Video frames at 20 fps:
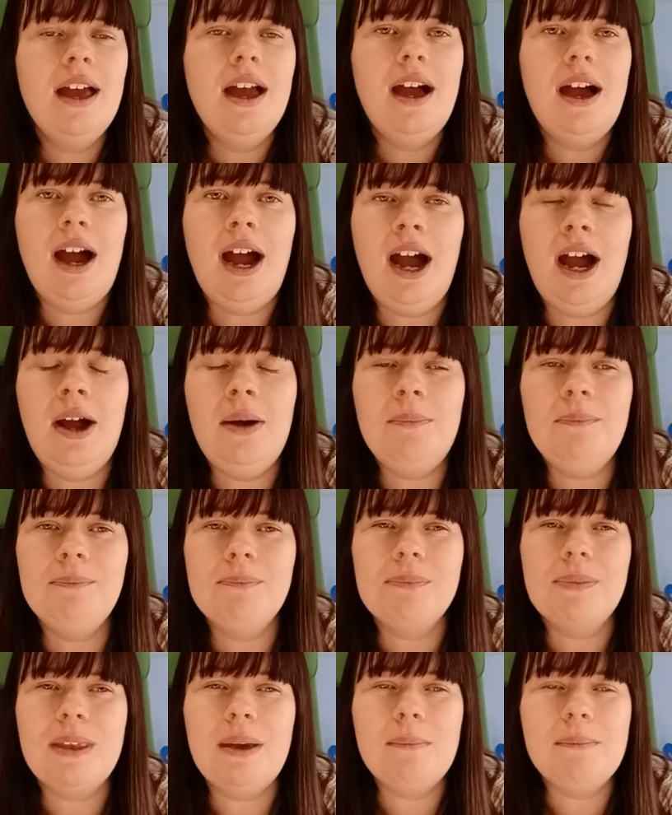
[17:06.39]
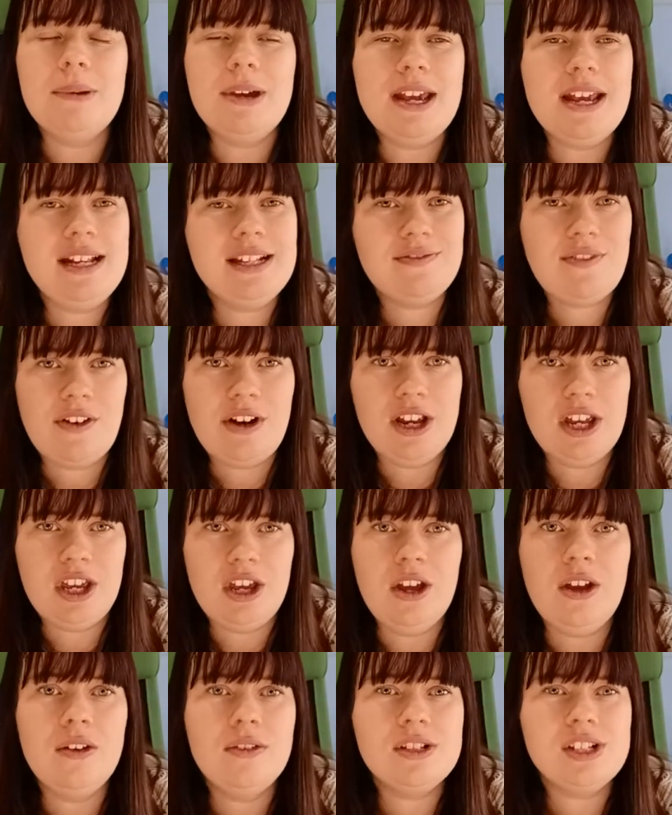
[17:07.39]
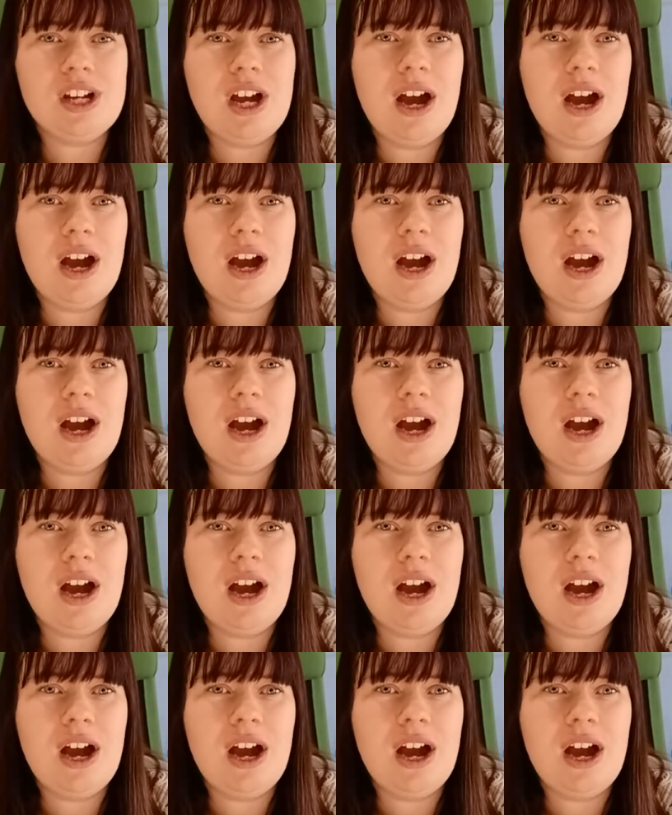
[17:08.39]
But he's very cute.